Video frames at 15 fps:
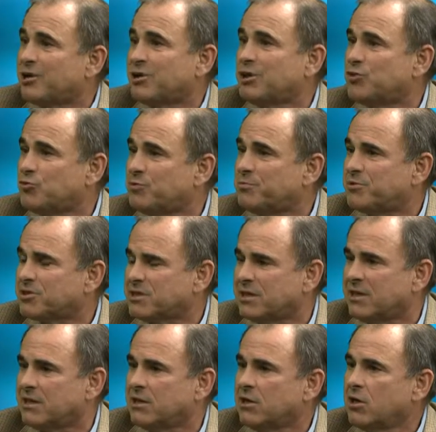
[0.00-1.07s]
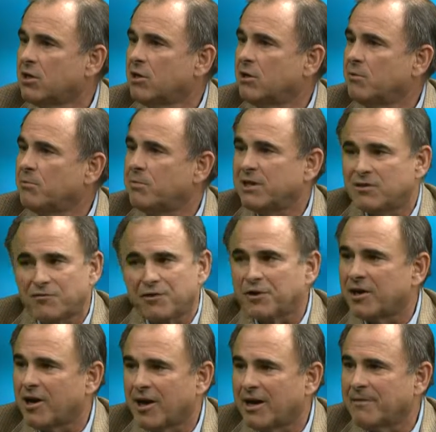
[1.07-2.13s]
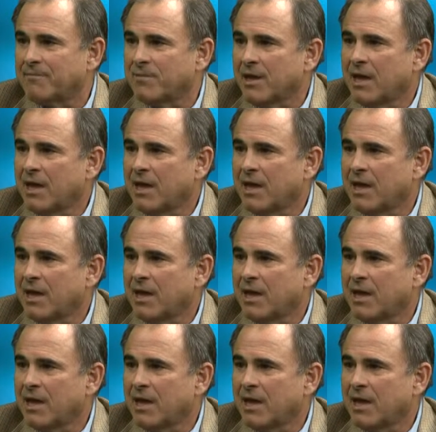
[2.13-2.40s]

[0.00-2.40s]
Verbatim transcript: 100%, but it's very high.